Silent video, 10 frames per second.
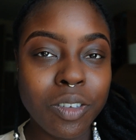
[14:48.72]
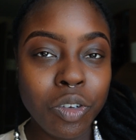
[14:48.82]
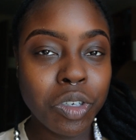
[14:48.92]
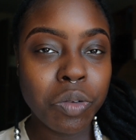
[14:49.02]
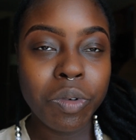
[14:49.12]

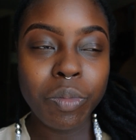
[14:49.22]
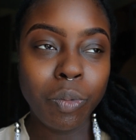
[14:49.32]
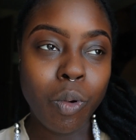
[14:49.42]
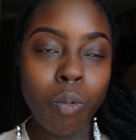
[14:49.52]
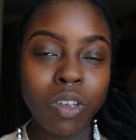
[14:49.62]
usually
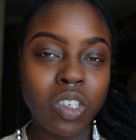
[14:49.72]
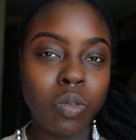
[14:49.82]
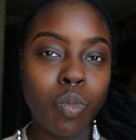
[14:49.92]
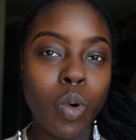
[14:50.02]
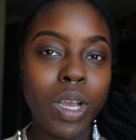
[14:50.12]
what we just
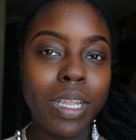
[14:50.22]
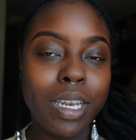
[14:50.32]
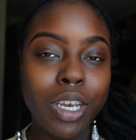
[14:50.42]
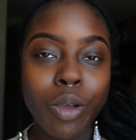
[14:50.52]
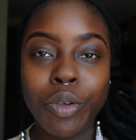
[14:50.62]
want
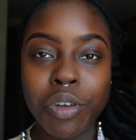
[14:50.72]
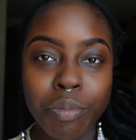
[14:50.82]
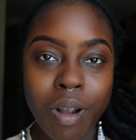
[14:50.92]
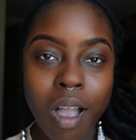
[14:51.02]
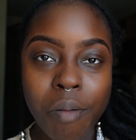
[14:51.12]
no
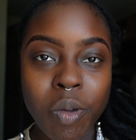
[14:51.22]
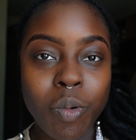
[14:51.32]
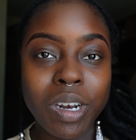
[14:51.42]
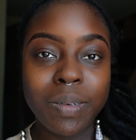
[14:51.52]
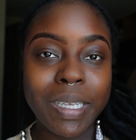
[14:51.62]
unibrow, and we
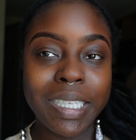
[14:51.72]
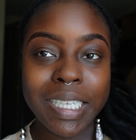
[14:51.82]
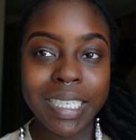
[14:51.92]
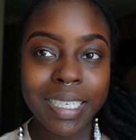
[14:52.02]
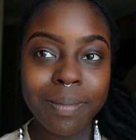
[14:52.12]
want it to be
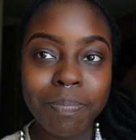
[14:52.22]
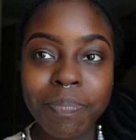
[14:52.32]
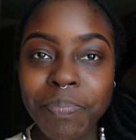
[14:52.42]
tinted.